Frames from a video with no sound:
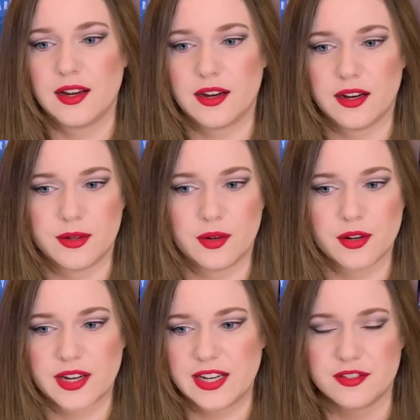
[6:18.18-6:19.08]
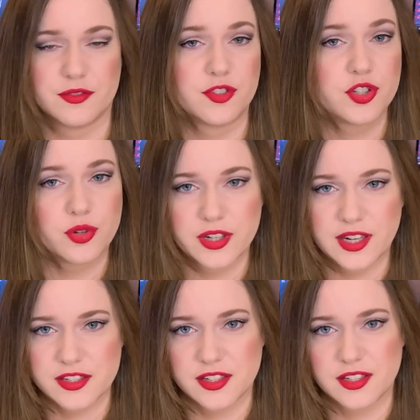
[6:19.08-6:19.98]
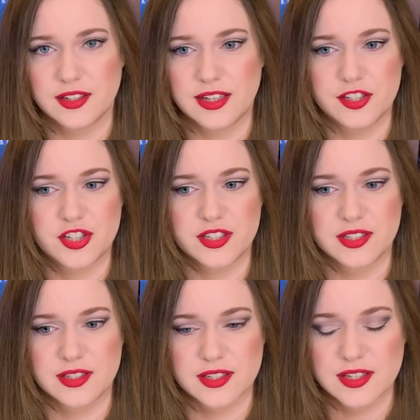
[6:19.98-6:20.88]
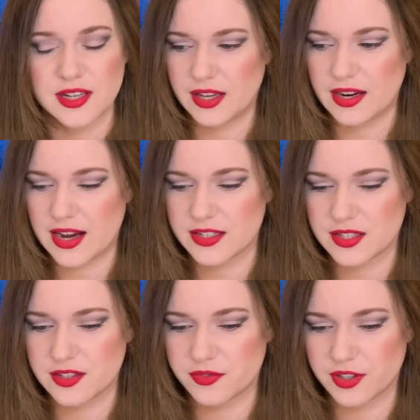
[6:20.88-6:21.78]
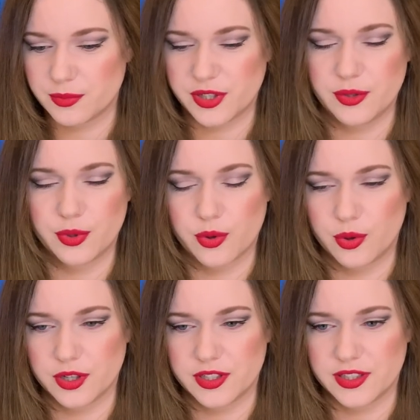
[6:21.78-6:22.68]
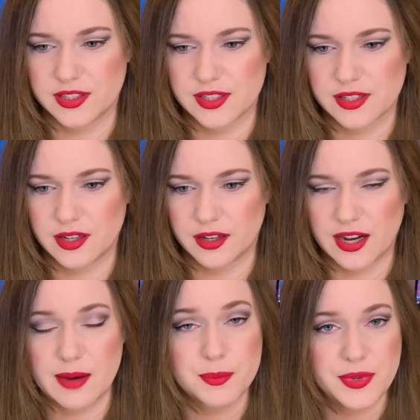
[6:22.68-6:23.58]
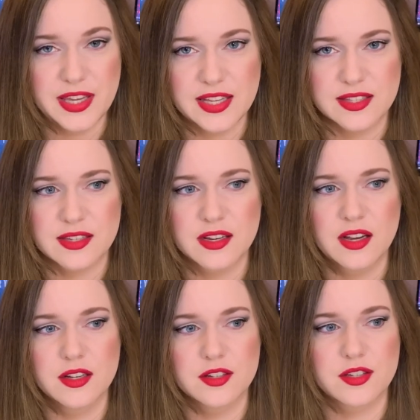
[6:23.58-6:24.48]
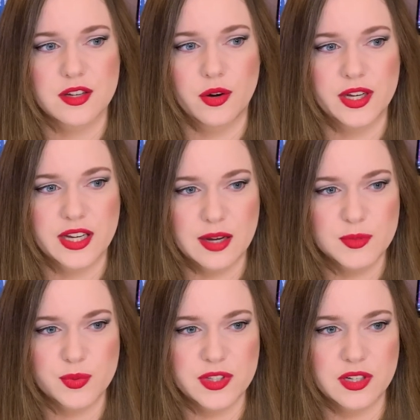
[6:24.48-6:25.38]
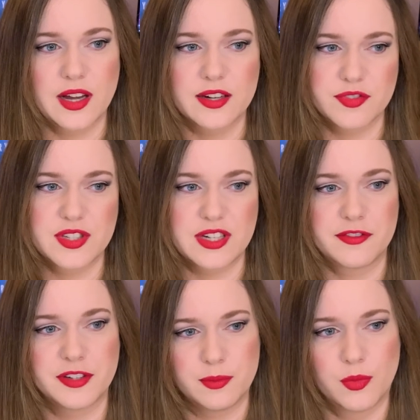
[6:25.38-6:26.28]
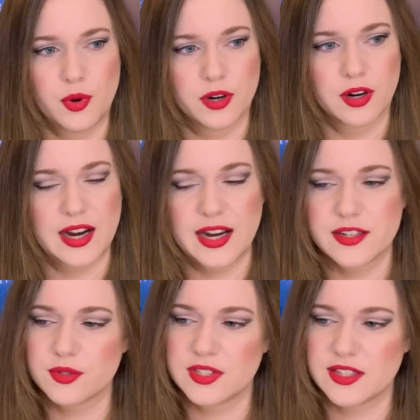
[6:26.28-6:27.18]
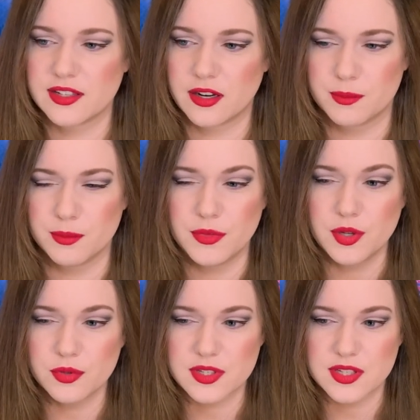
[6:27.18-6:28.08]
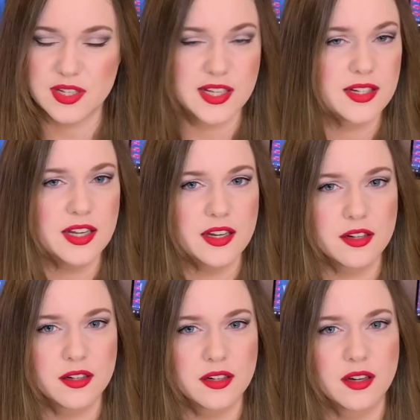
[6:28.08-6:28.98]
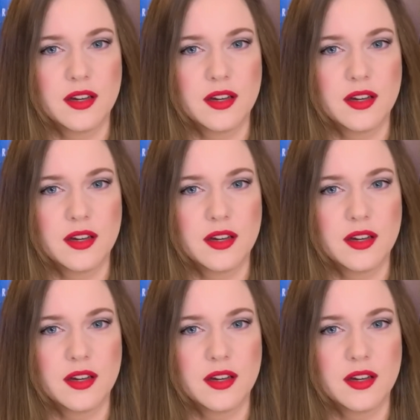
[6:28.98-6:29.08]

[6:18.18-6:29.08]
all kinds of short articulations. It has different pre-recorded upbeats. So it comes with a lot of stuff and more. I don't think there are mutes in here.